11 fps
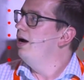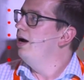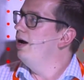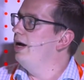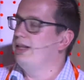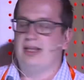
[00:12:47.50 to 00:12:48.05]

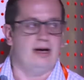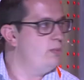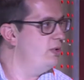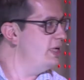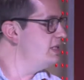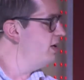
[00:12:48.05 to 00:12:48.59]
And at that
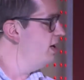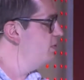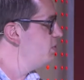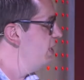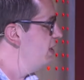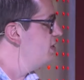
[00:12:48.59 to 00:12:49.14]
point in time as
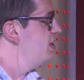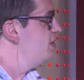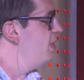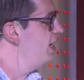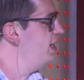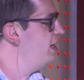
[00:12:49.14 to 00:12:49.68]
well, as
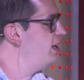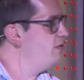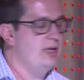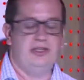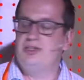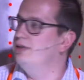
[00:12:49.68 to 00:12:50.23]
Becci kind of
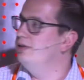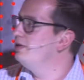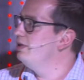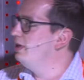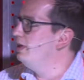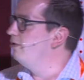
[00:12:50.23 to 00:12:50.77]
mentioned,
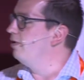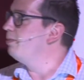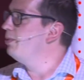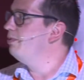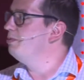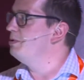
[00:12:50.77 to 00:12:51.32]
Europe
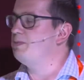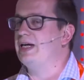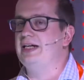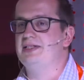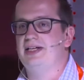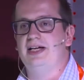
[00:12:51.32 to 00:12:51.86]
was
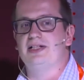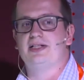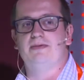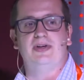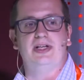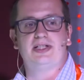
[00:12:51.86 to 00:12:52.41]
beginning to hit some
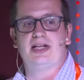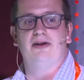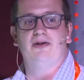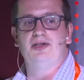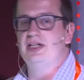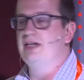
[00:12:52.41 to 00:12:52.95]
of its
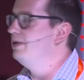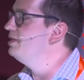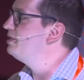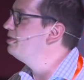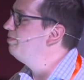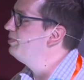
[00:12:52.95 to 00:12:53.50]
technology
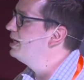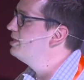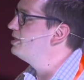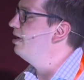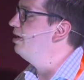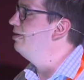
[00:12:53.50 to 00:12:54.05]
limits.
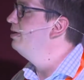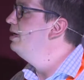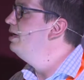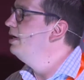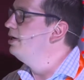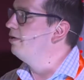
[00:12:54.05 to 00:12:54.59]
So
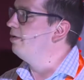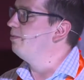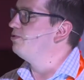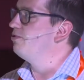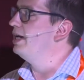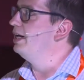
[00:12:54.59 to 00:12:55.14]
Europe was
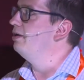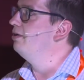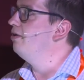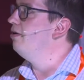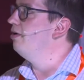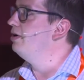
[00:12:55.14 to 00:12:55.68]
running
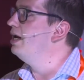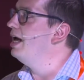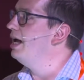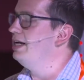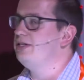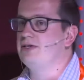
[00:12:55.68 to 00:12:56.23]
on
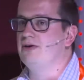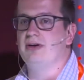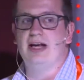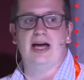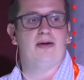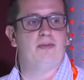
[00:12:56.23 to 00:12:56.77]
a
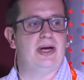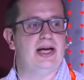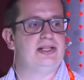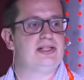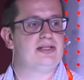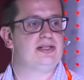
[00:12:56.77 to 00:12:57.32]

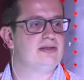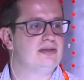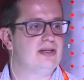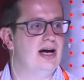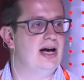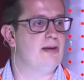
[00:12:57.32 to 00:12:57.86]
.NET-based
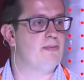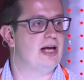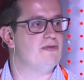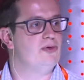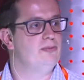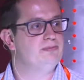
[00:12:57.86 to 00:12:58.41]

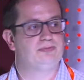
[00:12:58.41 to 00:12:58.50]
platform.